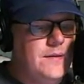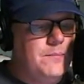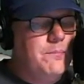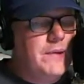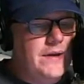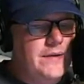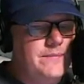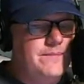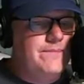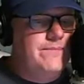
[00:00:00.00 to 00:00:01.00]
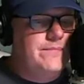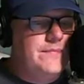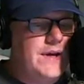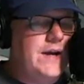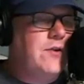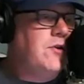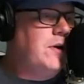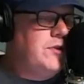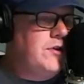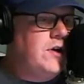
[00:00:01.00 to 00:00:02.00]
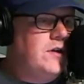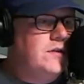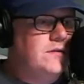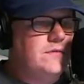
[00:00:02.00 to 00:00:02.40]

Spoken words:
But I agree with you, Kurt.